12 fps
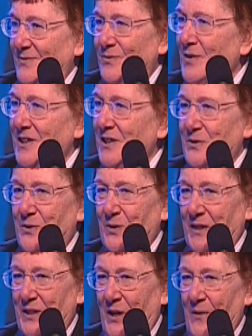really and
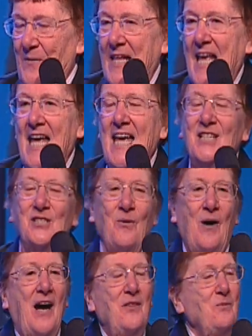truly, you know.
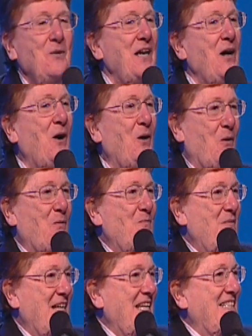So on the way
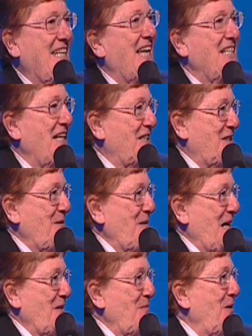home, he sat next to
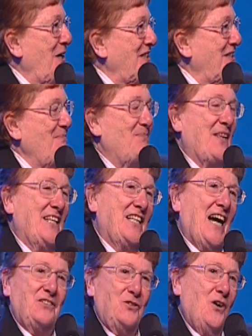me on the bus and
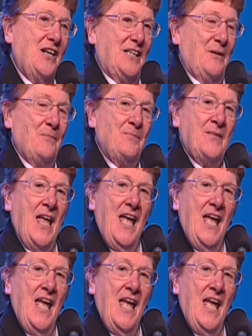he got talking.